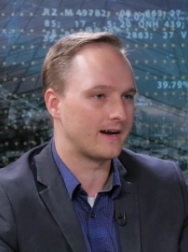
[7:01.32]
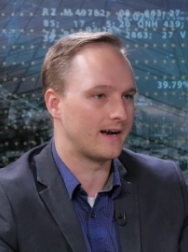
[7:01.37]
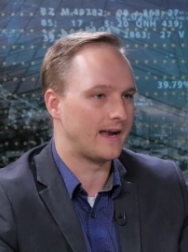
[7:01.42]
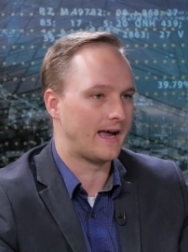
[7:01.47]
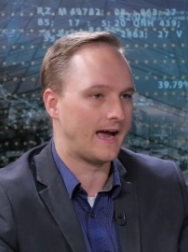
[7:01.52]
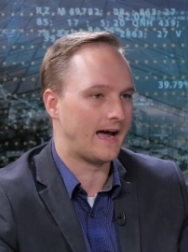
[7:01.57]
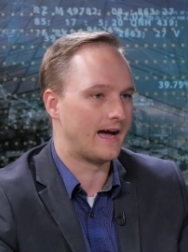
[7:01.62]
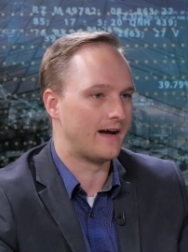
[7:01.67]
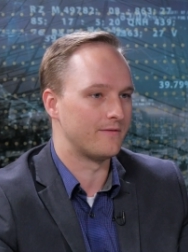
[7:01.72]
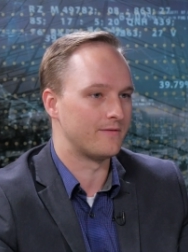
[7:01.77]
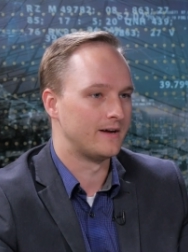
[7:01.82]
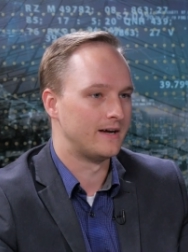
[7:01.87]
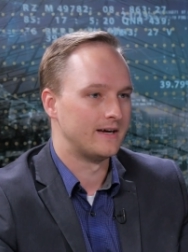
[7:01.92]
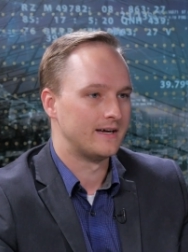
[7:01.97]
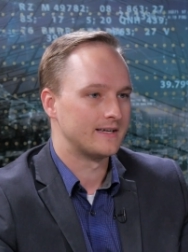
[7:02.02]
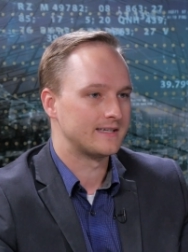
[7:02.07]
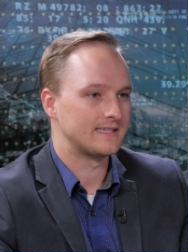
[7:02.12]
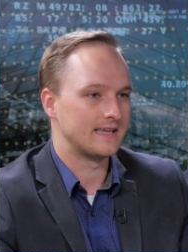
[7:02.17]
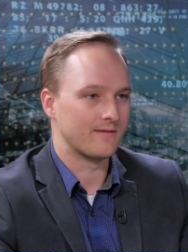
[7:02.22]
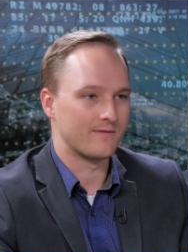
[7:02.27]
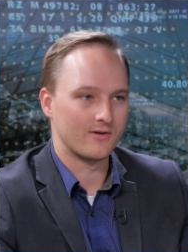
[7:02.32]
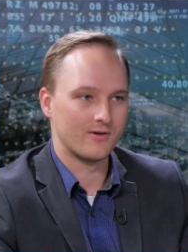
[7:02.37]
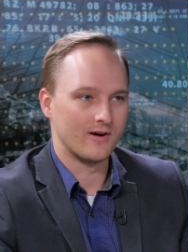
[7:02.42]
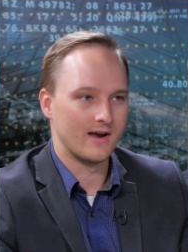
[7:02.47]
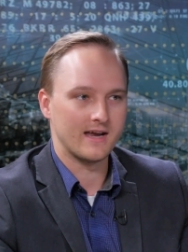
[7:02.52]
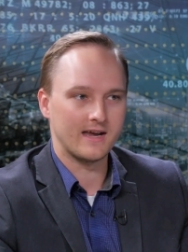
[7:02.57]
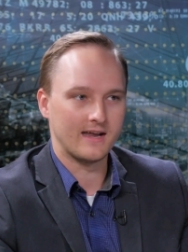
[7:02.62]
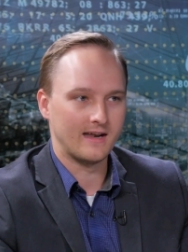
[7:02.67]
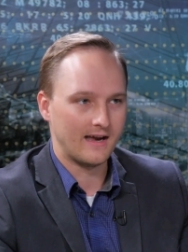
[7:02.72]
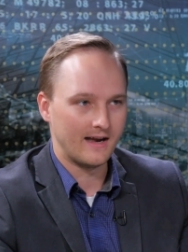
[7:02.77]
going to have 7 or
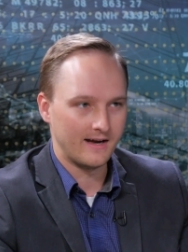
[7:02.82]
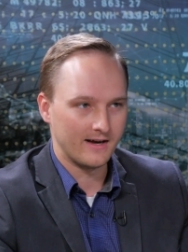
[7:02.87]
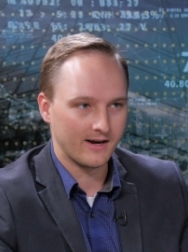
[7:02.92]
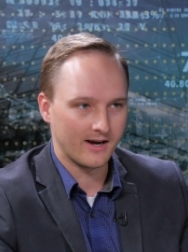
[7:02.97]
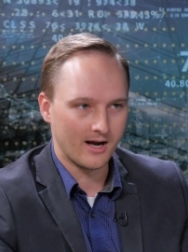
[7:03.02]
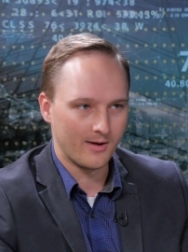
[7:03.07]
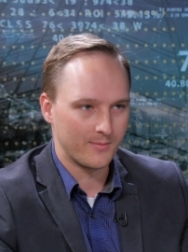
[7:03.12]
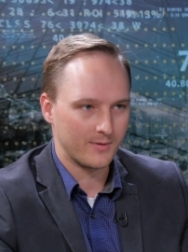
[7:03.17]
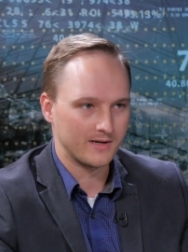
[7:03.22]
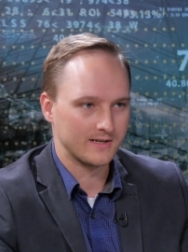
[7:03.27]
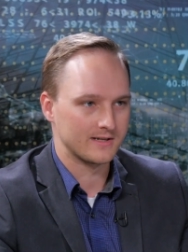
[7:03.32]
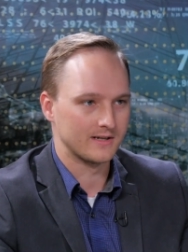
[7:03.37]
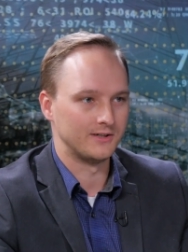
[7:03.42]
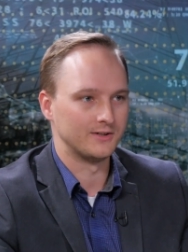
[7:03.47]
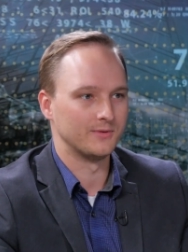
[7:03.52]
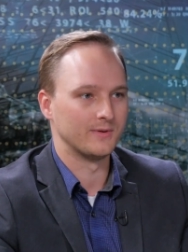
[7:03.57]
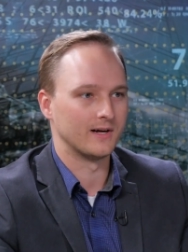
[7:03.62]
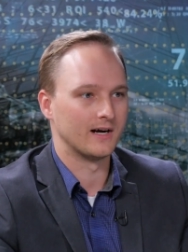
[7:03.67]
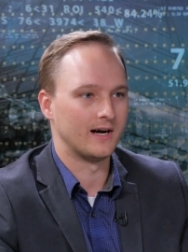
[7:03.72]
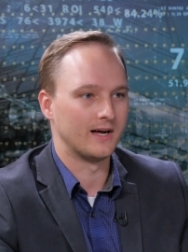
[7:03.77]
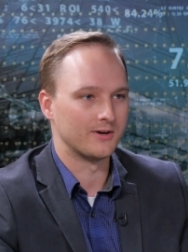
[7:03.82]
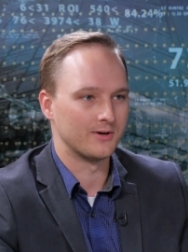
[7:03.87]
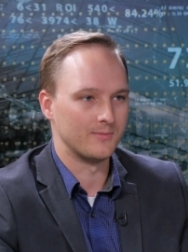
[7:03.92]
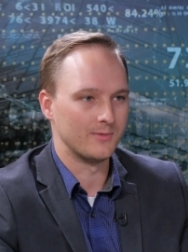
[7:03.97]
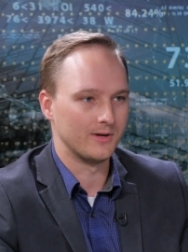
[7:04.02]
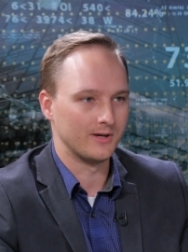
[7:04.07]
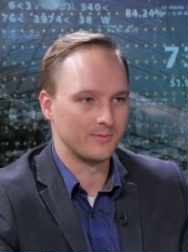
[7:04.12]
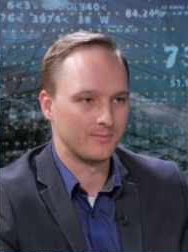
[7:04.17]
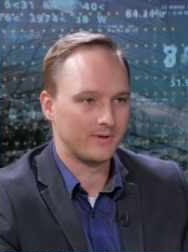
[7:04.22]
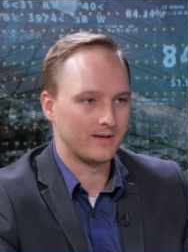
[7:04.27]
8 Canadian companies all doing 100
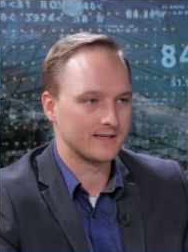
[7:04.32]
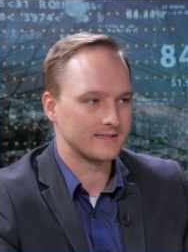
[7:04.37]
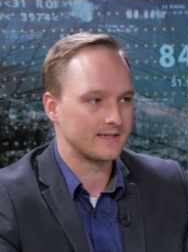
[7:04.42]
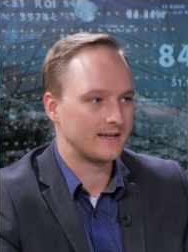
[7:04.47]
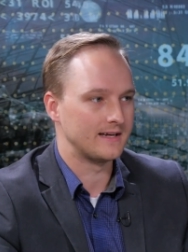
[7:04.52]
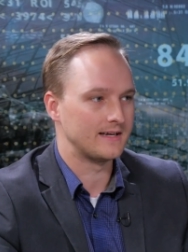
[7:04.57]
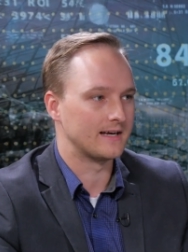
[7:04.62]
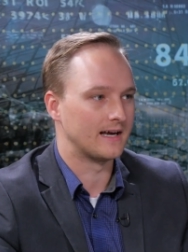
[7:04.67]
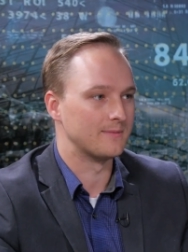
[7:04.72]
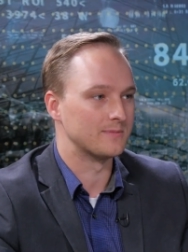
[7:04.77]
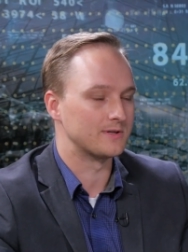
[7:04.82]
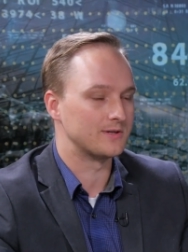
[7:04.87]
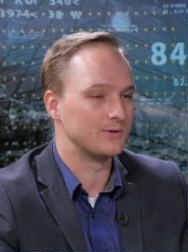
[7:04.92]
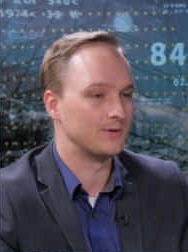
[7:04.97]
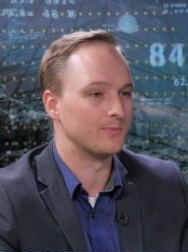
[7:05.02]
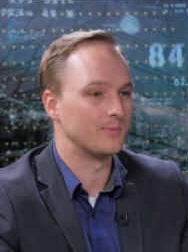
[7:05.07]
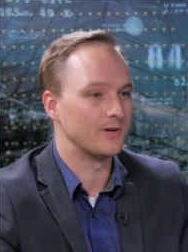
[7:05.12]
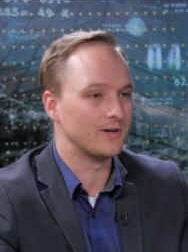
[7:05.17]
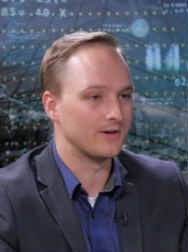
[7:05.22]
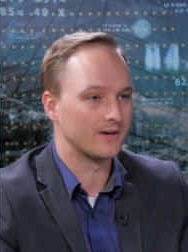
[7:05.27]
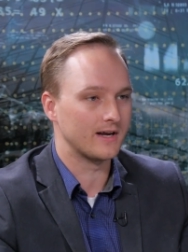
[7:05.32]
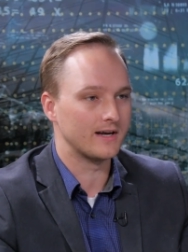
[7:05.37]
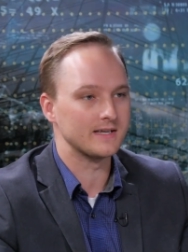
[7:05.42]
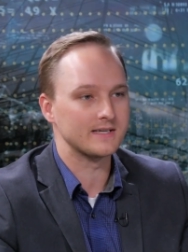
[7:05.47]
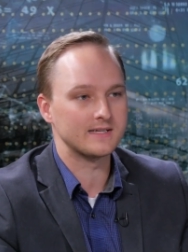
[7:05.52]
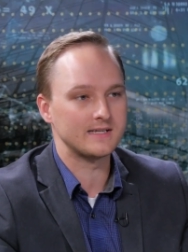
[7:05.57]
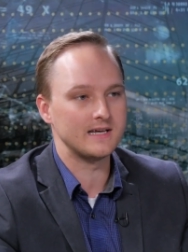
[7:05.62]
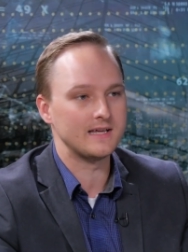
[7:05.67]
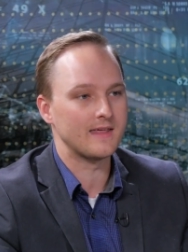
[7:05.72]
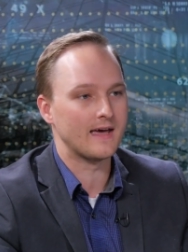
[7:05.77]
million plus anytime soon. But you're going
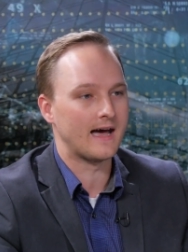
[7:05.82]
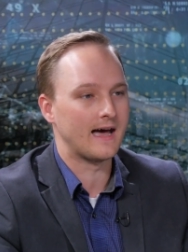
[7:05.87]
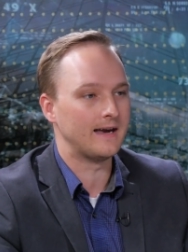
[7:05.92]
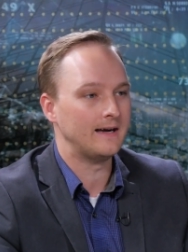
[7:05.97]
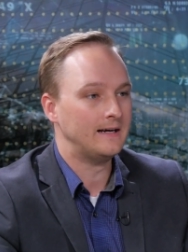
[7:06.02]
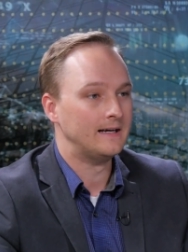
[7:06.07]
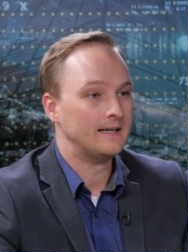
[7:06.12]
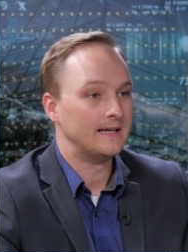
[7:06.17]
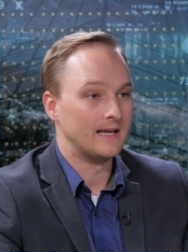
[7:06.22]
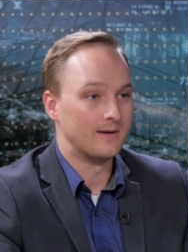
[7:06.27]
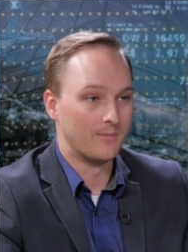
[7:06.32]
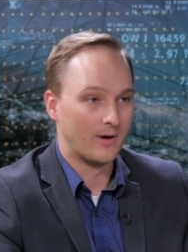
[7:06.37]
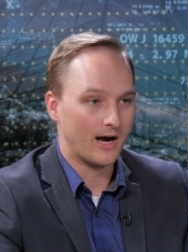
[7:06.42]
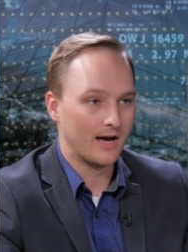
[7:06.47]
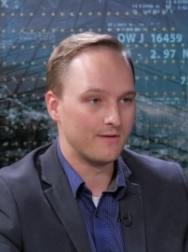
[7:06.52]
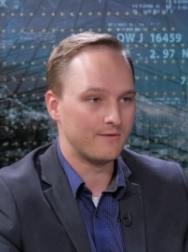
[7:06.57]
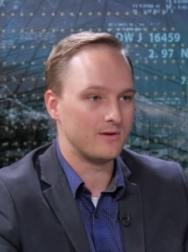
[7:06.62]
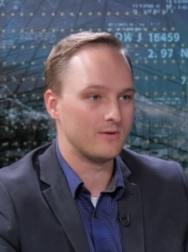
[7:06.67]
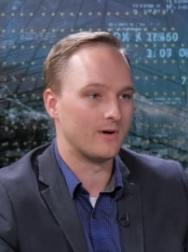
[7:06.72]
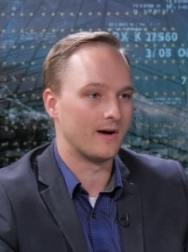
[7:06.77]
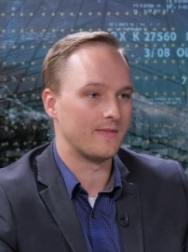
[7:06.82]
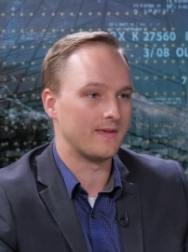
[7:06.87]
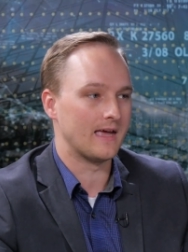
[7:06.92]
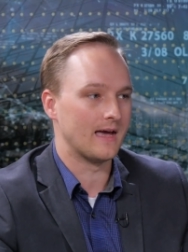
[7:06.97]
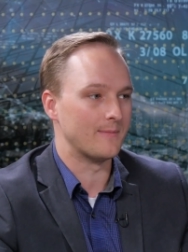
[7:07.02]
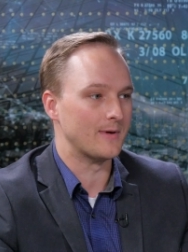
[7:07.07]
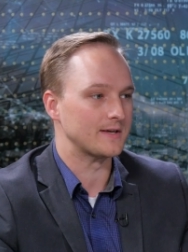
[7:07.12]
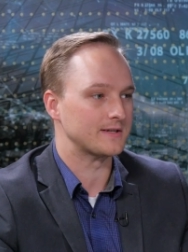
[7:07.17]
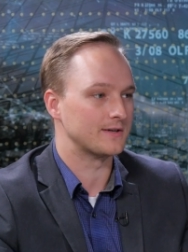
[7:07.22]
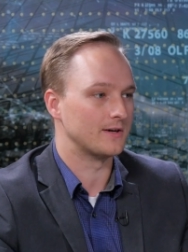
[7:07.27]
to see that, in my view, on the
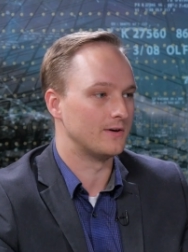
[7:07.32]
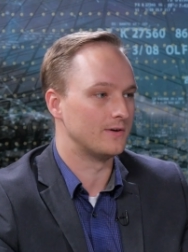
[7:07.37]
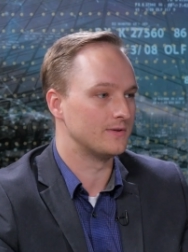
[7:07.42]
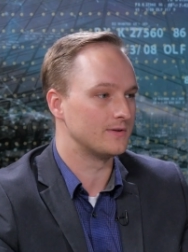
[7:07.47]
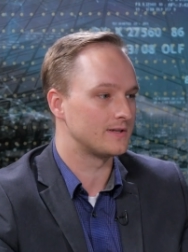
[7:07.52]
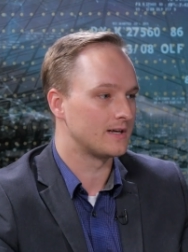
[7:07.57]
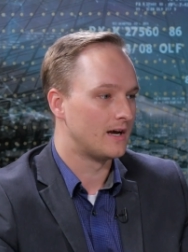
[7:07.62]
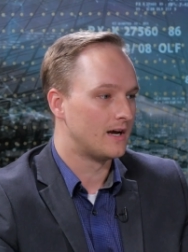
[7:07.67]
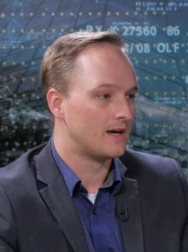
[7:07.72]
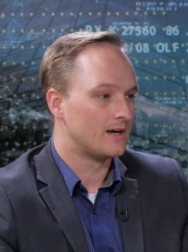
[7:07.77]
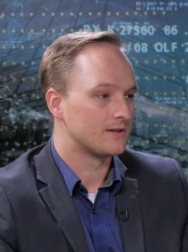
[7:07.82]
MSOs.